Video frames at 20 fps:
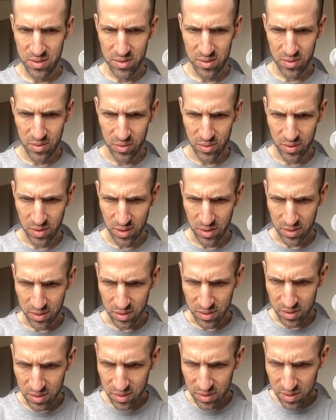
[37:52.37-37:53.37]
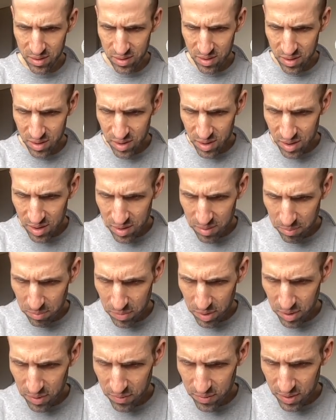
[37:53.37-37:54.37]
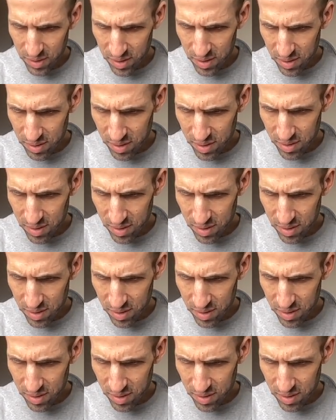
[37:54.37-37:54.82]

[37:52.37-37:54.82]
Who's this? Mervyn